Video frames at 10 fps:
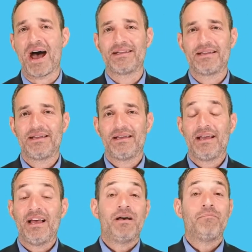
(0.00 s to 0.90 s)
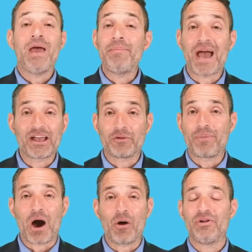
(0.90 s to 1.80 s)
that? Maybe I
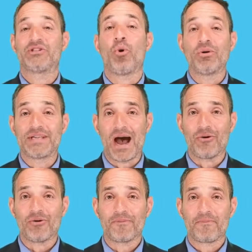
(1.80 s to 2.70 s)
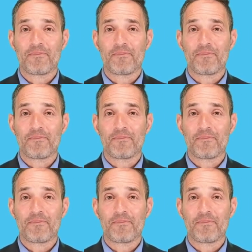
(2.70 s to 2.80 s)
could power this whole town.